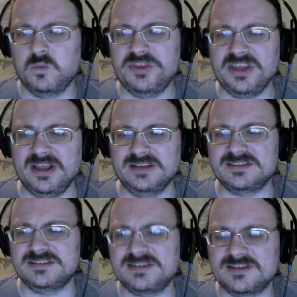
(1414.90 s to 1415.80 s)
it's
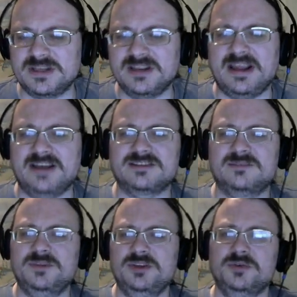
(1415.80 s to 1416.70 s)
the system that
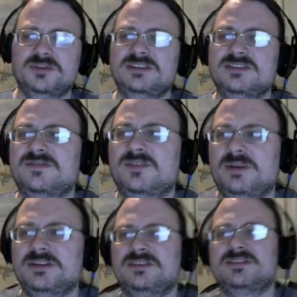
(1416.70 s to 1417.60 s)
Chaosium uses for a
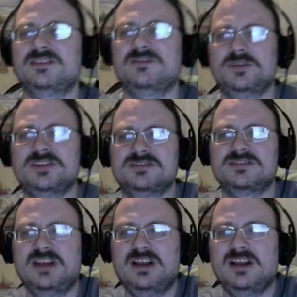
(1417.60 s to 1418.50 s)
bunch of their stuff, which is
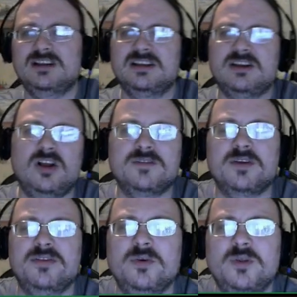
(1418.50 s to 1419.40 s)
Call of
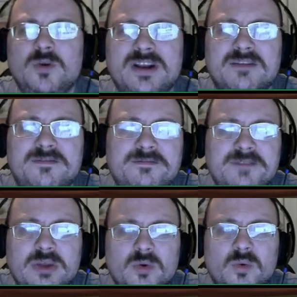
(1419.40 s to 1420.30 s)
Cthulhu and a
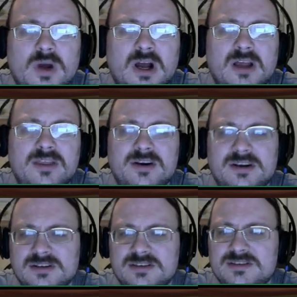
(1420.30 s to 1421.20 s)
few
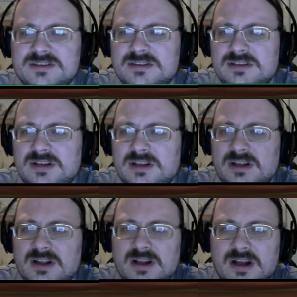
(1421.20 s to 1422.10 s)
others.
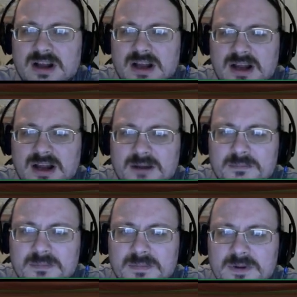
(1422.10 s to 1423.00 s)
Call
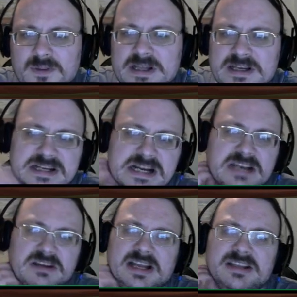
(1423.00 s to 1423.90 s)
of
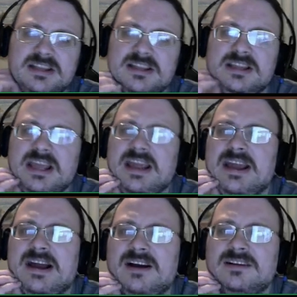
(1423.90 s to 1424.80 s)

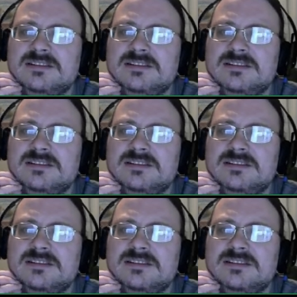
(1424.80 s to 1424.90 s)
Cthulhu